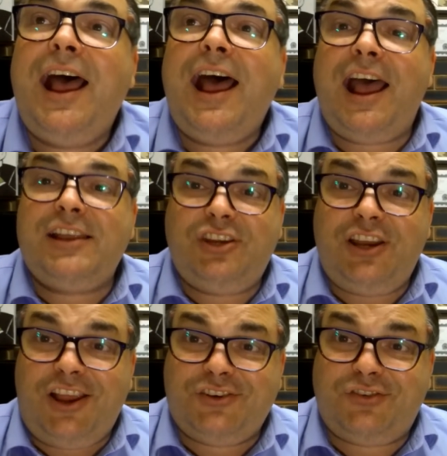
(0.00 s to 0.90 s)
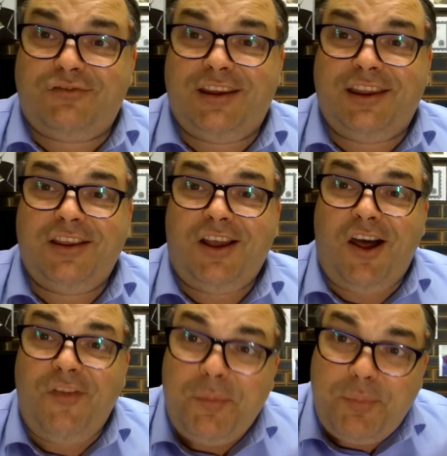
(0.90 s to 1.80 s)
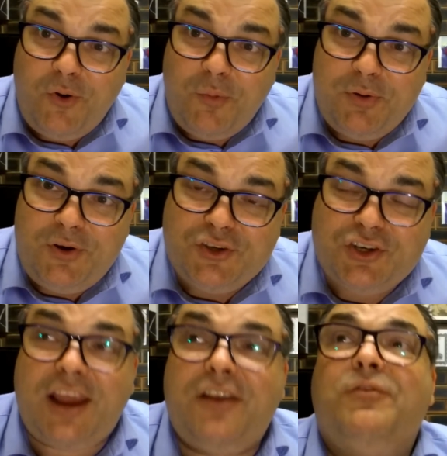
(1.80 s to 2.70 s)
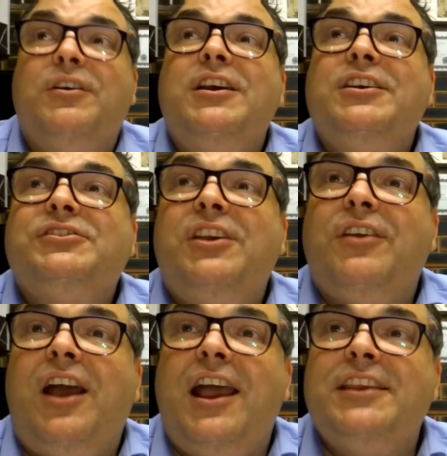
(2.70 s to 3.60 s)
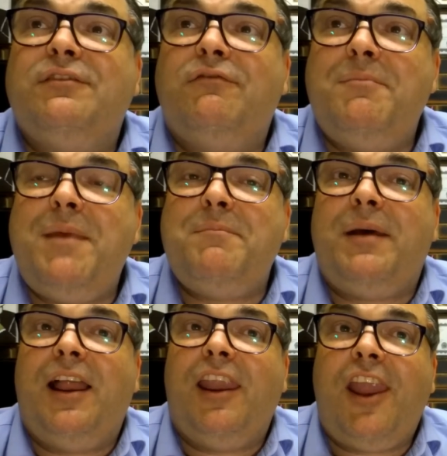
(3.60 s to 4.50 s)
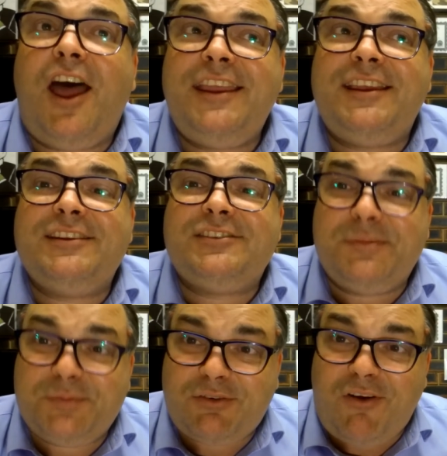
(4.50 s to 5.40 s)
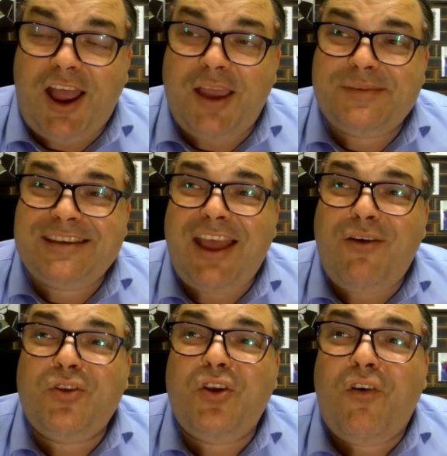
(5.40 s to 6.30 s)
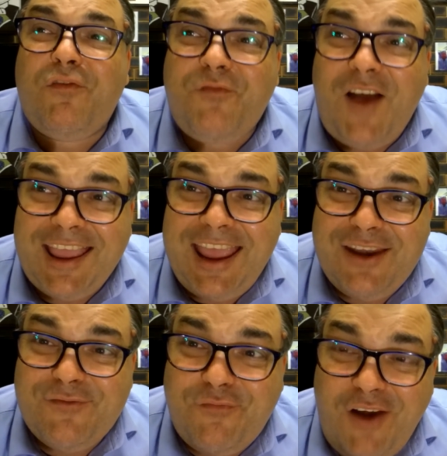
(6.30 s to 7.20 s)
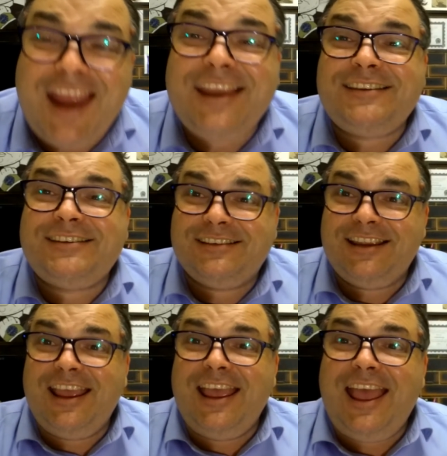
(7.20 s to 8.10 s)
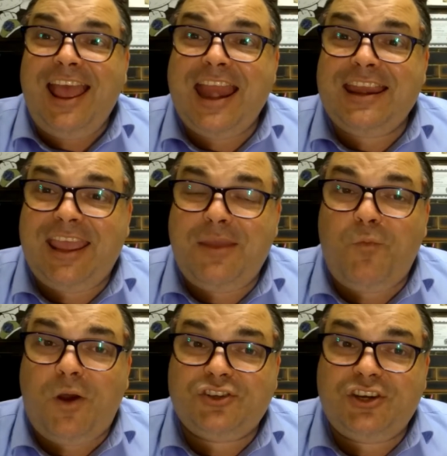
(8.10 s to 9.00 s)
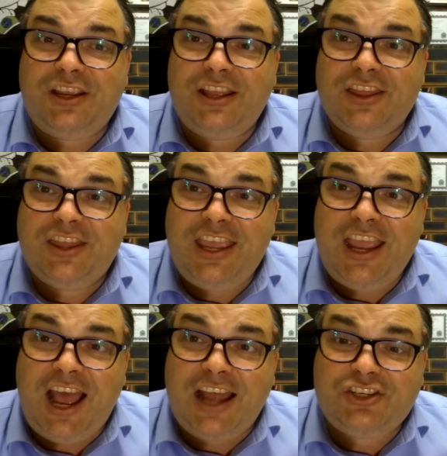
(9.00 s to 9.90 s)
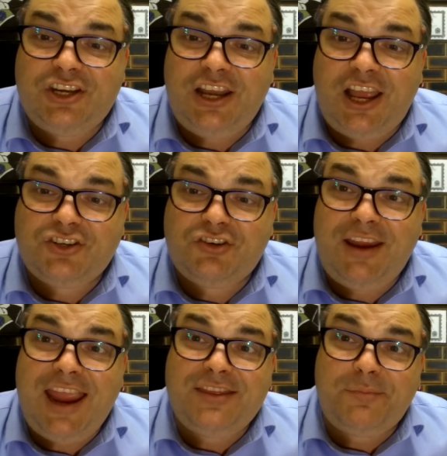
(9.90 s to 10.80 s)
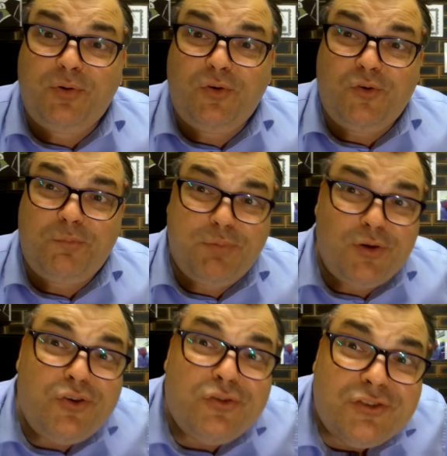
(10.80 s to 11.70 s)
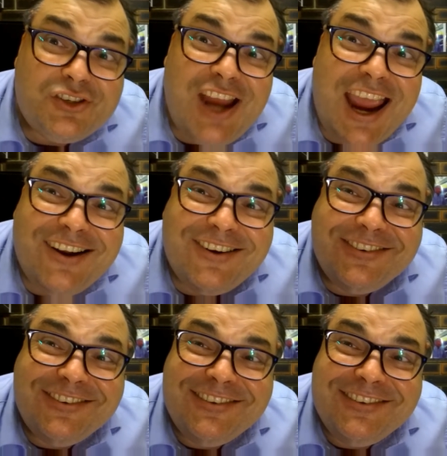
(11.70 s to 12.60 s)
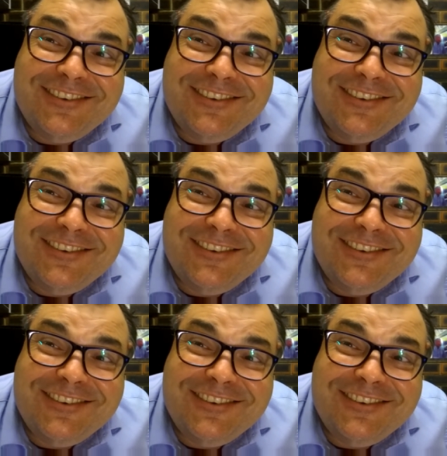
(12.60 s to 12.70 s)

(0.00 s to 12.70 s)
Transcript: Archie Luxury, on the Poor Pluta channel. So, guys, remember, like, subscribe, tell your fuckhead friends, and keep watching the Archie Luxury and the Poor Pluta channel.